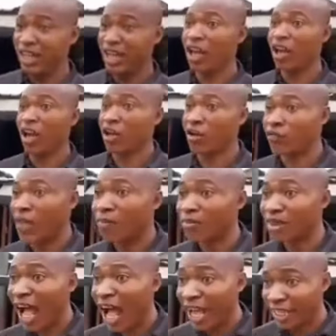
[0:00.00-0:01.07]
A lot of them
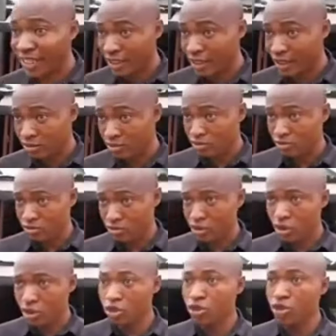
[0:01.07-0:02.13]
died.
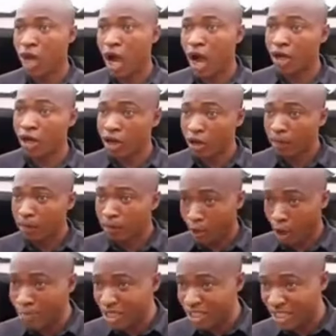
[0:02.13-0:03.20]
Young,
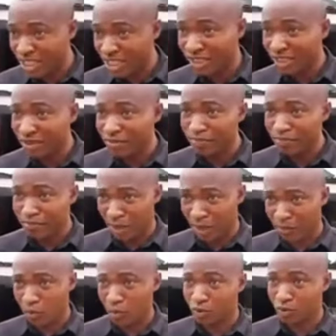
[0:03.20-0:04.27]
promising
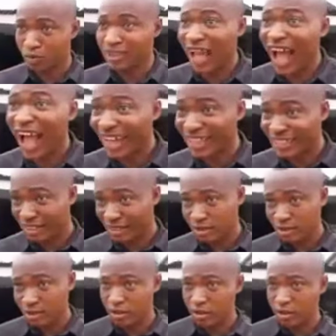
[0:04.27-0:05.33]
people died
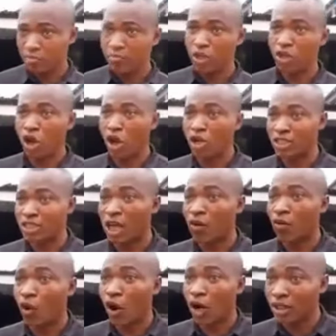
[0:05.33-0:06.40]
because they
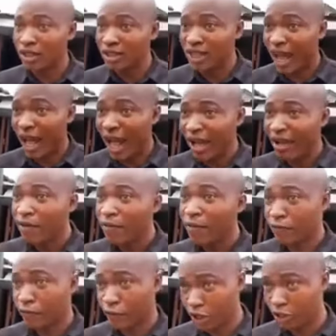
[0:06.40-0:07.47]
want their
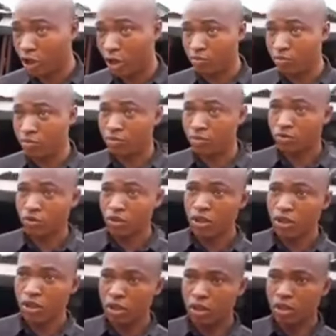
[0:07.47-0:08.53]
freedom.
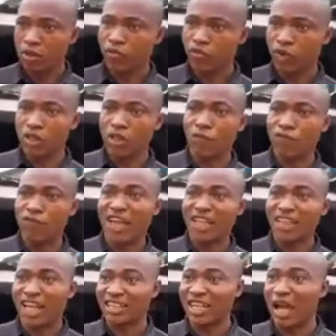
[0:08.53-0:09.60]
Freedom fighters.